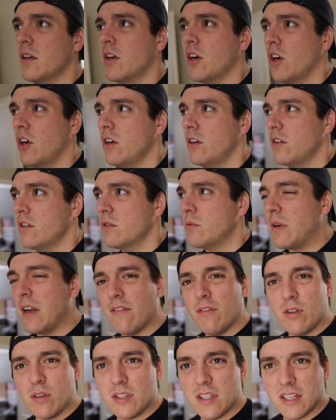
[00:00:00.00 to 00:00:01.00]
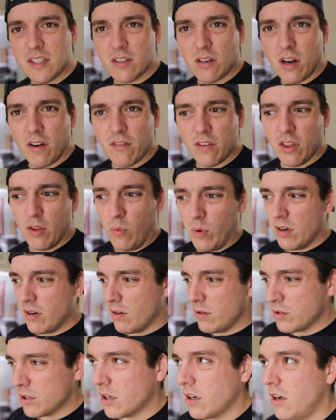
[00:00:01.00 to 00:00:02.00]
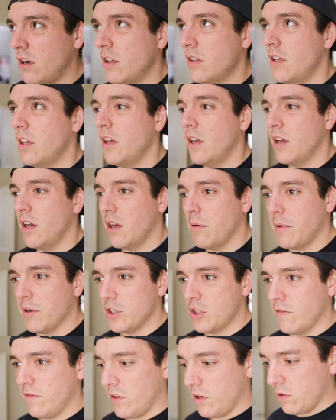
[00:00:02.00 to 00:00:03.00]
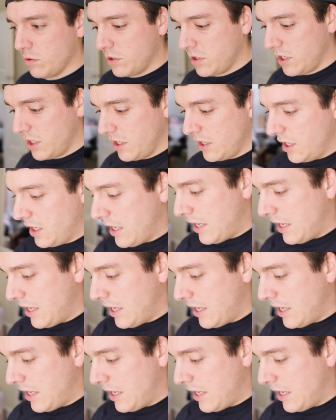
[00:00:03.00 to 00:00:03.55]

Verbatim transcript: curtains, whatever those things covering the windows are called. A bunch of those